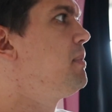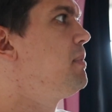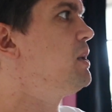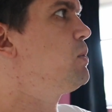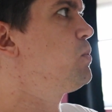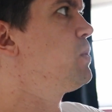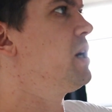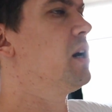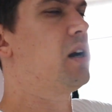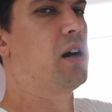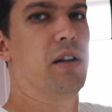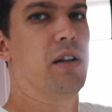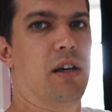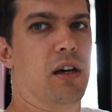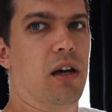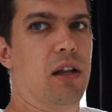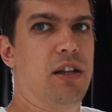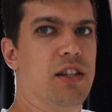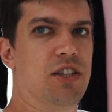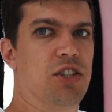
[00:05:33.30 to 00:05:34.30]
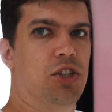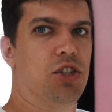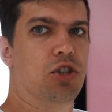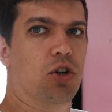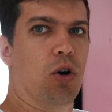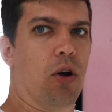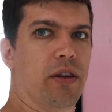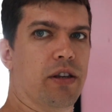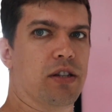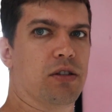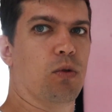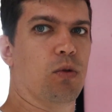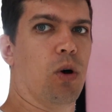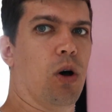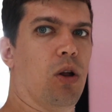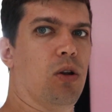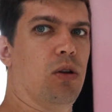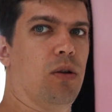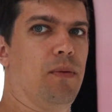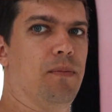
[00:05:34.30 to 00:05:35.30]
But we are gonna destroy this
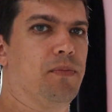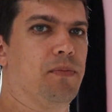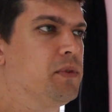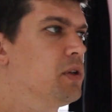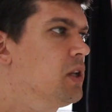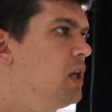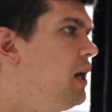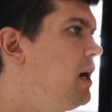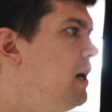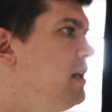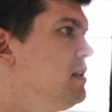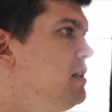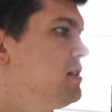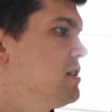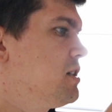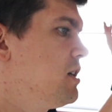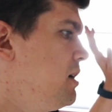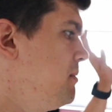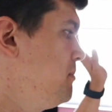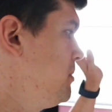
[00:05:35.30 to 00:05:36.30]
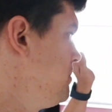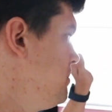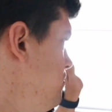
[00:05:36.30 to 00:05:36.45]
wall, and it's gonna be